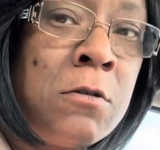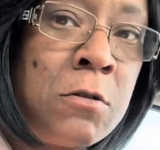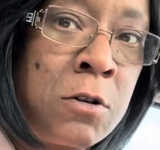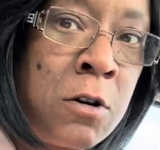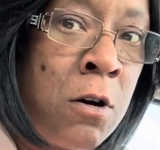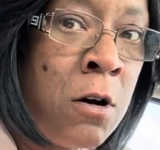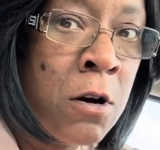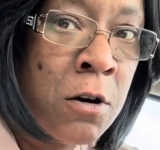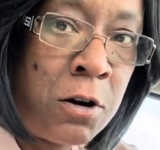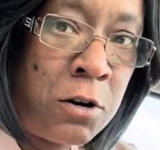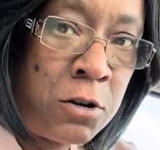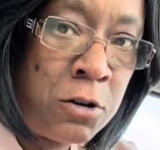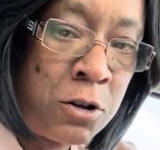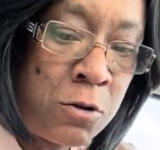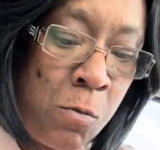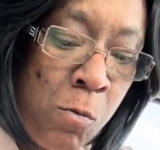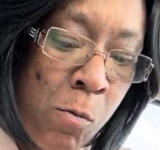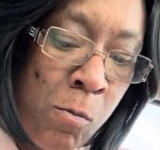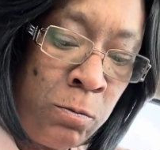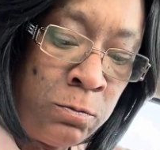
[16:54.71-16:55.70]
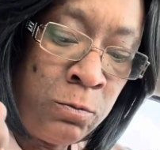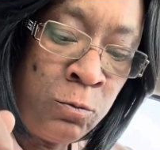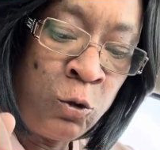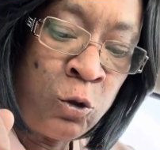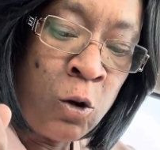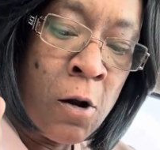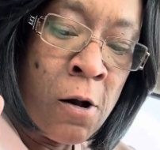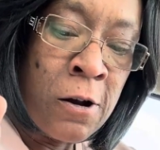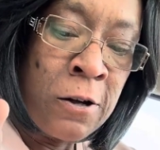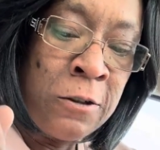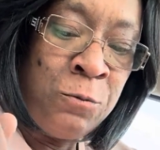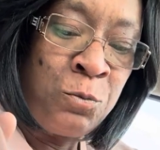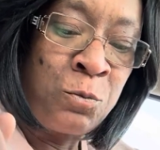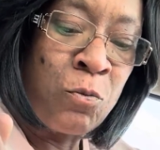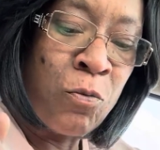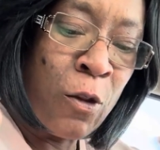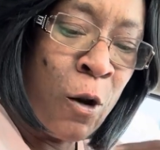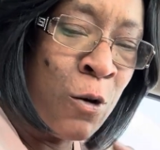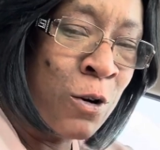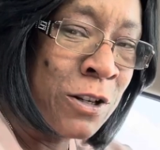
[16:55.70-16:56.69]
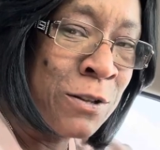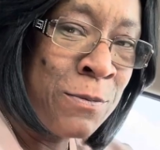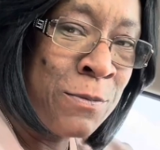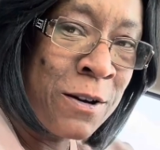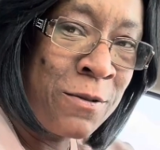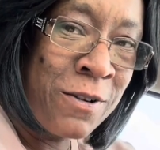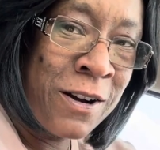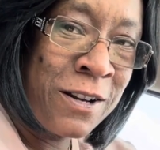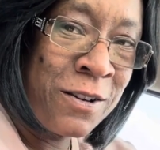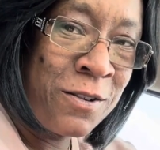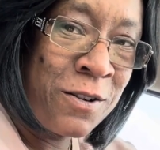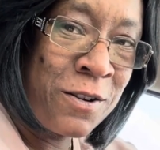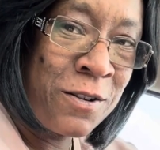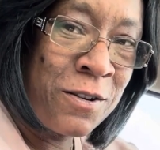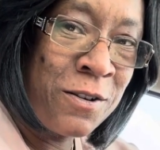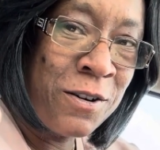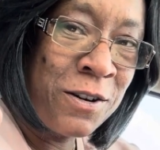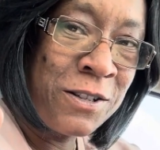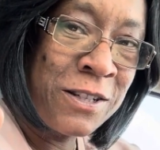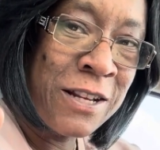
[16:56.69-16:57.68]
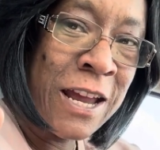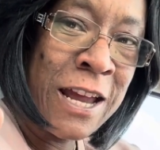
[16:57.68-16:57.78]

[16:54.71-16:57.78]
cars, or as my granddaughter calls it,